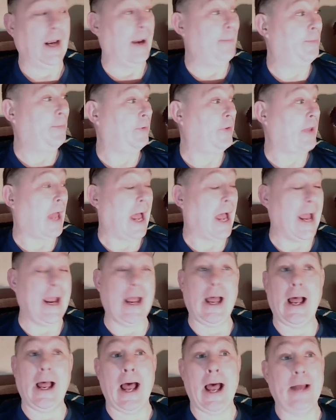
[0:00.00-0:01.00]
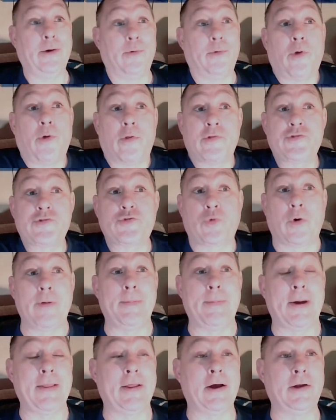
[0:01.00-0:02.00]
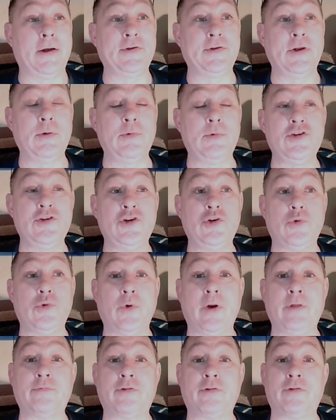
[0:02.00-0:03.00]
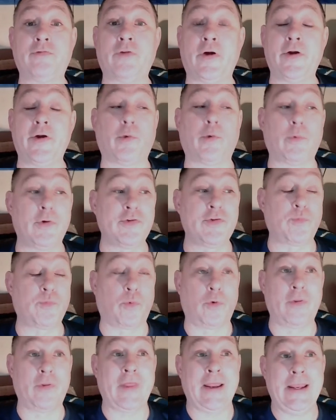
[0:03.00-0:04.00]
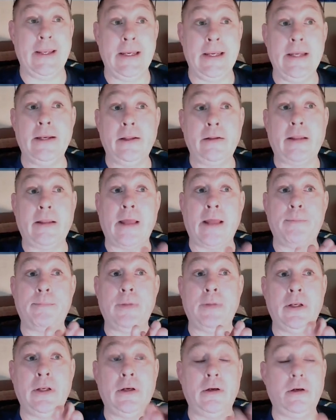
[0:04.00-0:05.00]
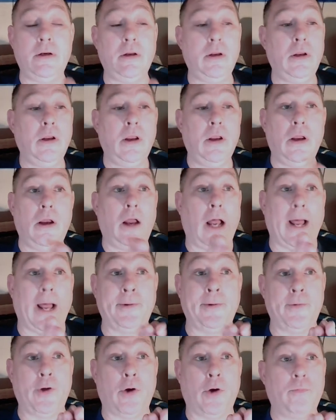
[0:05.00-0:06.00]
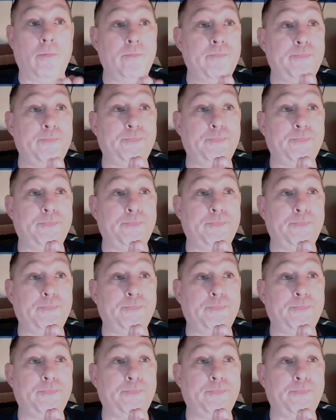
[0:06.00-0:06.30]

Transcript: I believe I, I don't know the story by the hunting. Was he doing it for fun, or was were they eating that meat? I don't know.